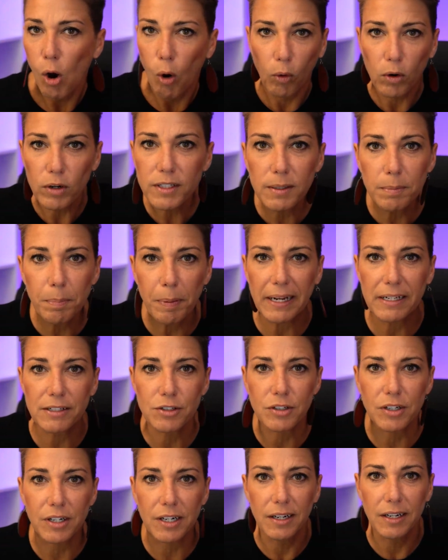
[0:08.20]
or your
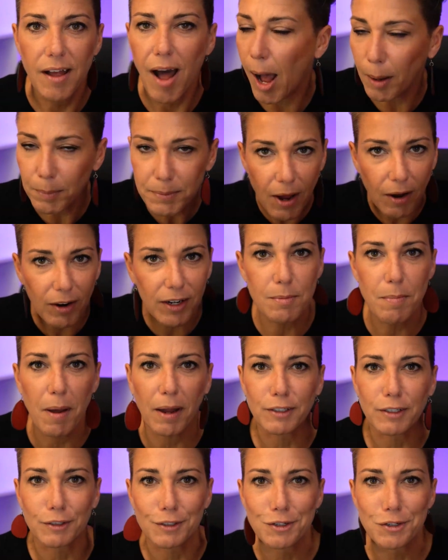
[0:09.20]
pantry. I'm talking
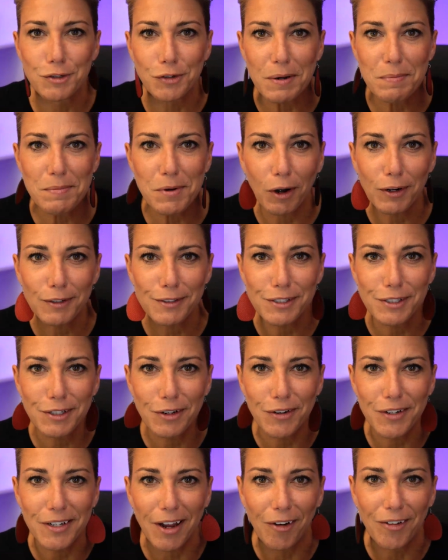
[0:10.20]
about your StreamYard
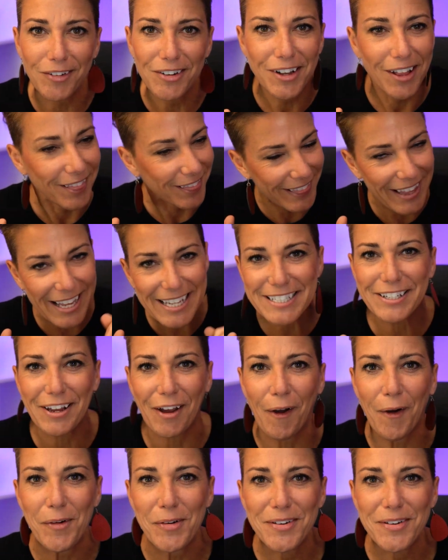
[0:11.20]
studio. Let's go